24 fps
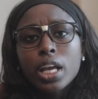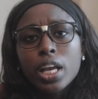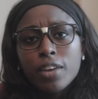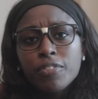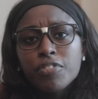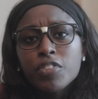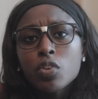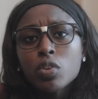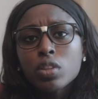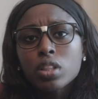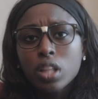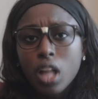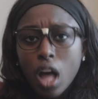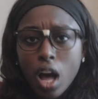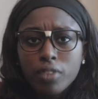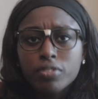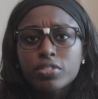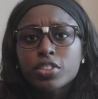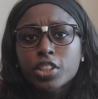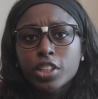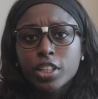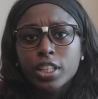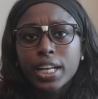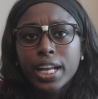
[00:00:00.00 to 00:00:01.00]
If you love
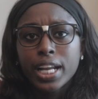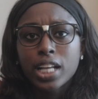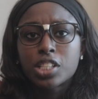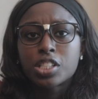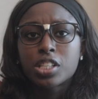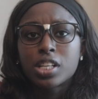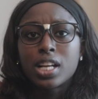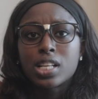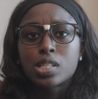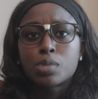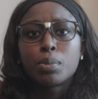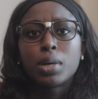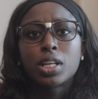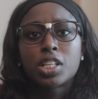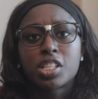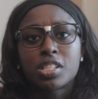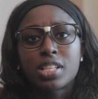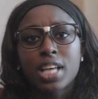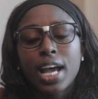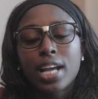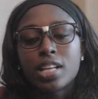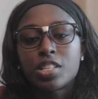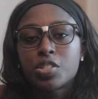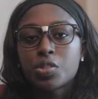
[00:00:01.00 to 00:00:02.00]
Nerd Nation as much as
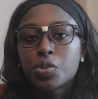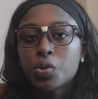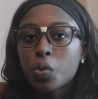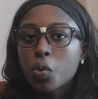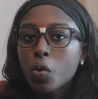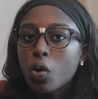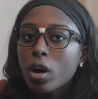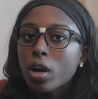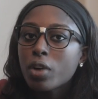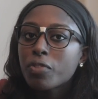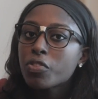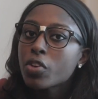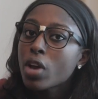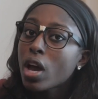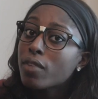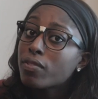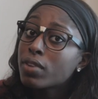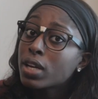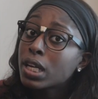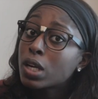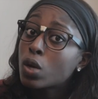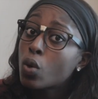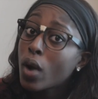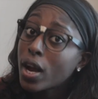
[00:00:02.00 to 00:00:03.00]
I do, or if you have
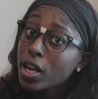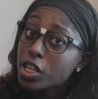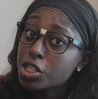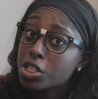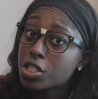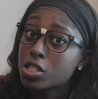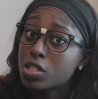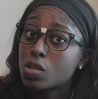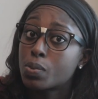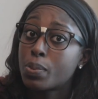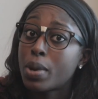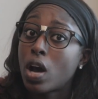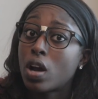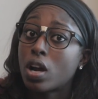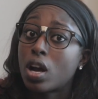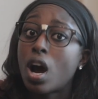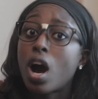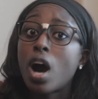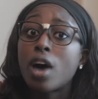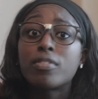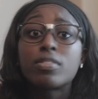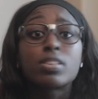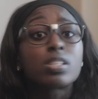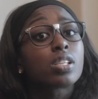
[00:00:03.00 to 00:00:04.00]
any questions about it,
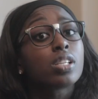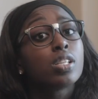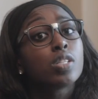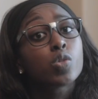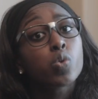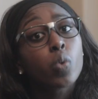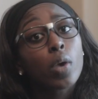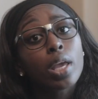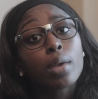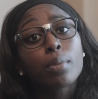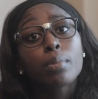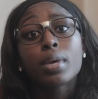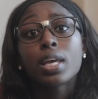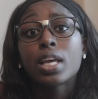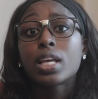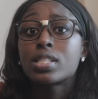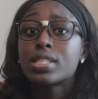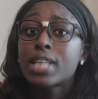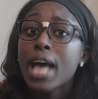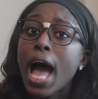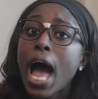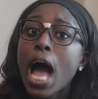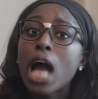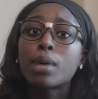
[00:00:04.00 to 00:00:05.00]
obviously tweet me,
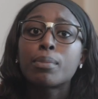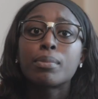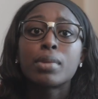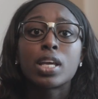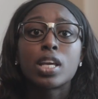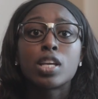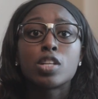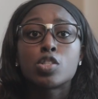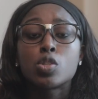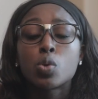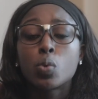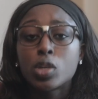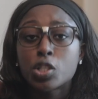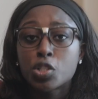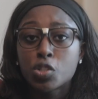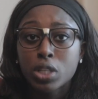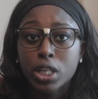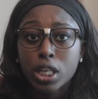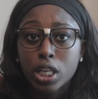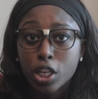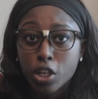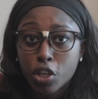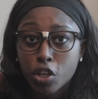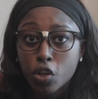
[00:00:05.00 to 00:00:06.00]
tag me, do what you
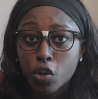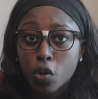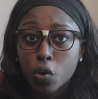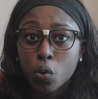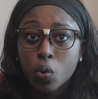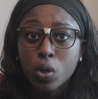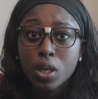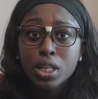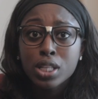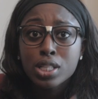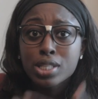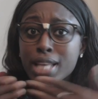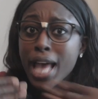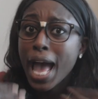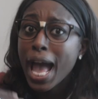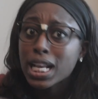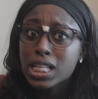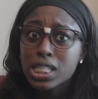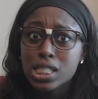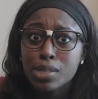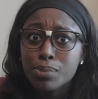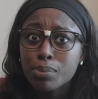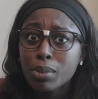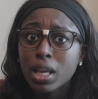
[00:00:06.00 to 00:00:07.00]
need to do,
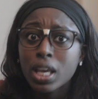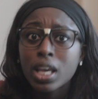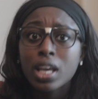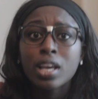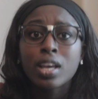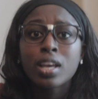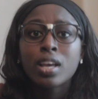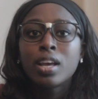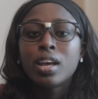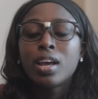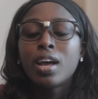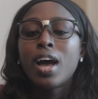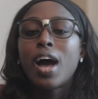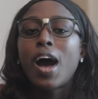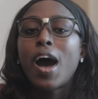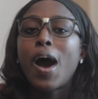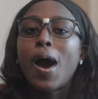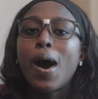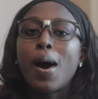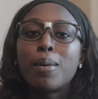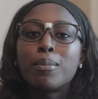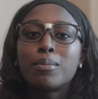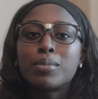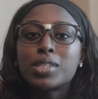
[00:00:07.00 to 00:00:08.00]
text me,
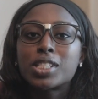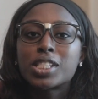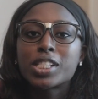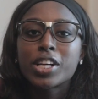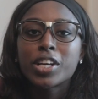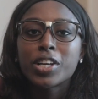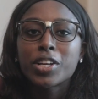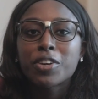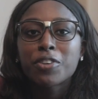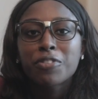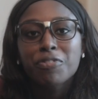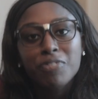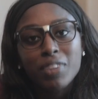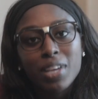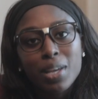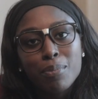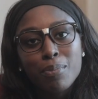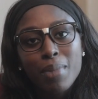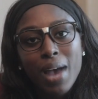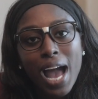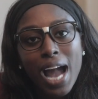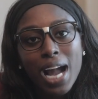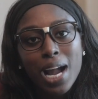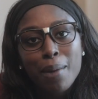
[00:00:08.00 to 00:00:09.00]
share your
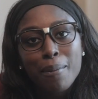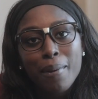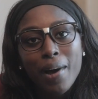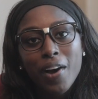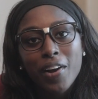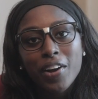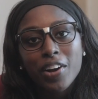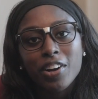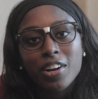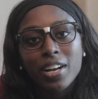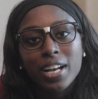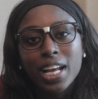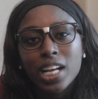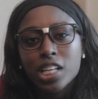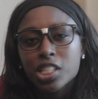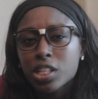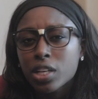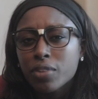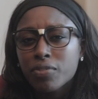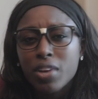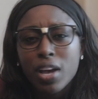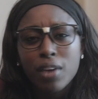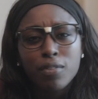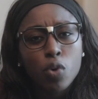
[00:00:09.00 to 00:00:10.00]
feedback about Nerd
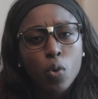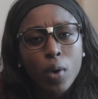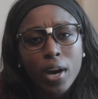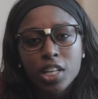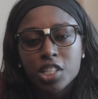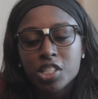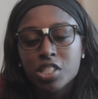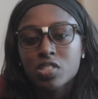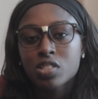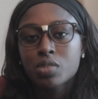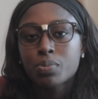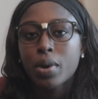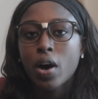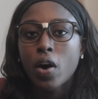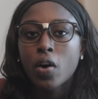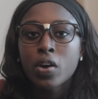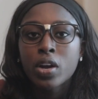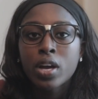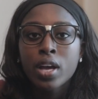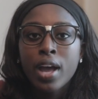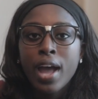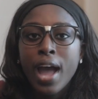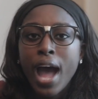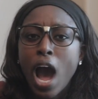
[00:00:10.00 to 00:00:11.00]
Nation. If you have questions about
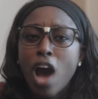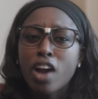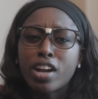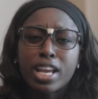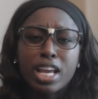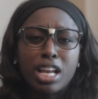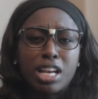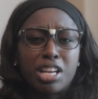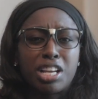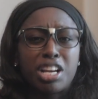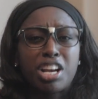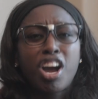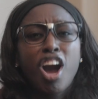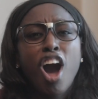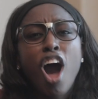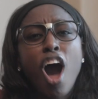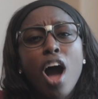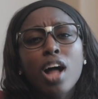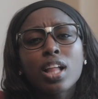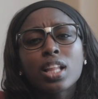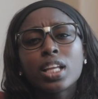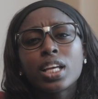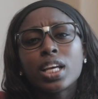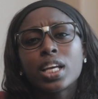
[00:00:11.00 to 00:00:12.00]
how to get into
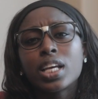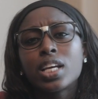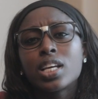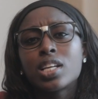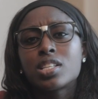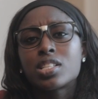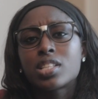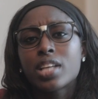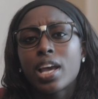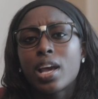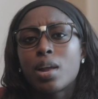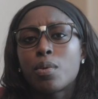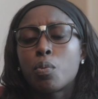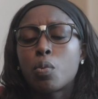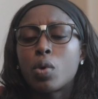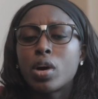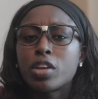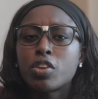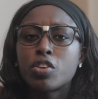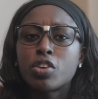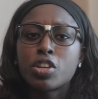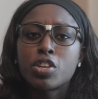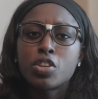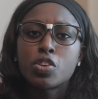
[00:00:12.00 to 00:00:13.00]
college and
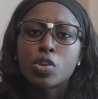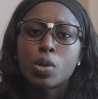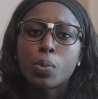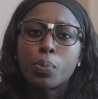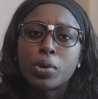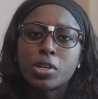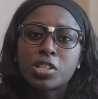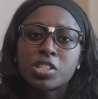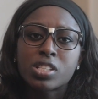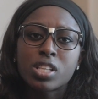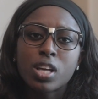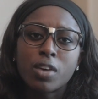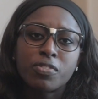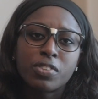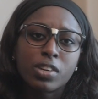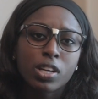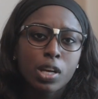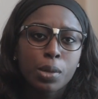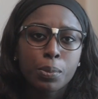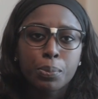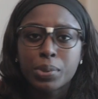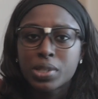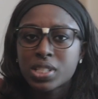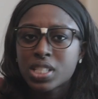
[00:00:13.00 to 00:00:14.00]
what you can do to put yourself in a
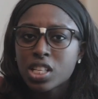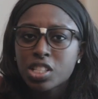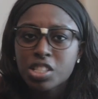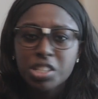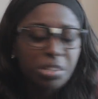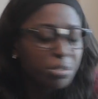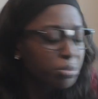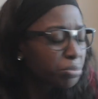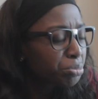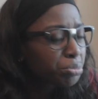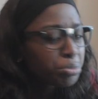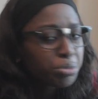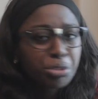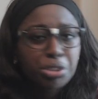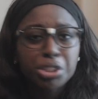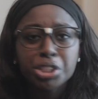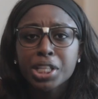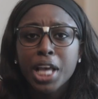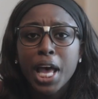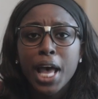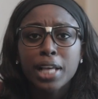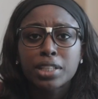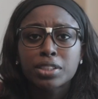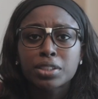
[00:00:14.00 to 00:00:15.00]
good position,
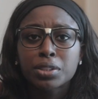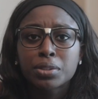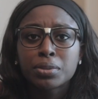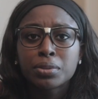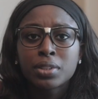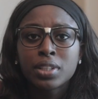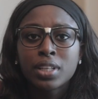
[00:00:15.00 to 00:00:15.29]
just ask.